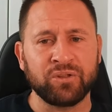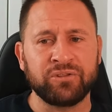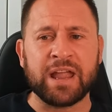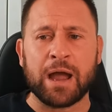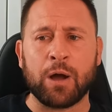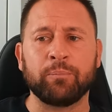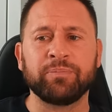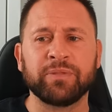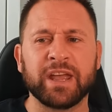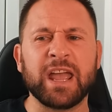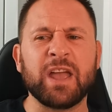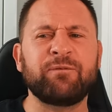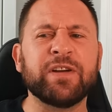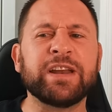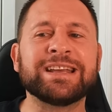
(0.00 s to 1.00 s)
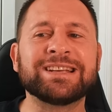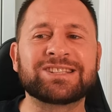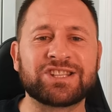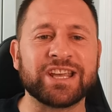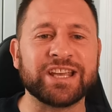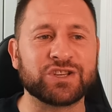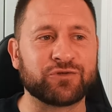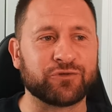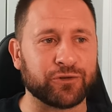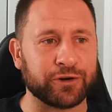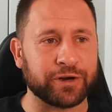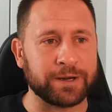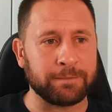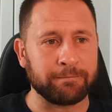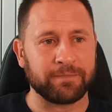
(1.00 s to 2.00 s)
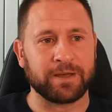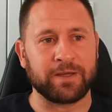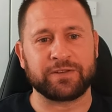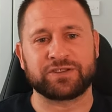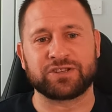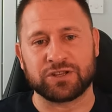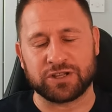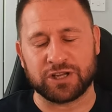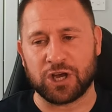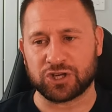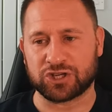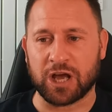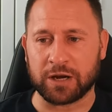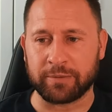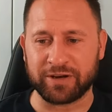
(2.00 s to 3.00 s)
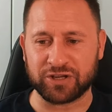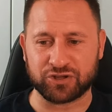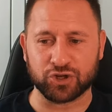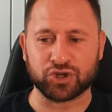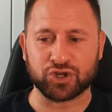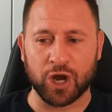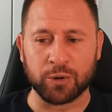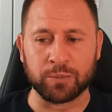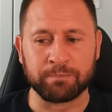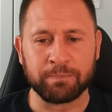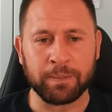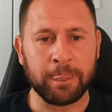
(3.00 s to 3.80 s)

Now, if it is these three, and this is the last couple of minutes of the show,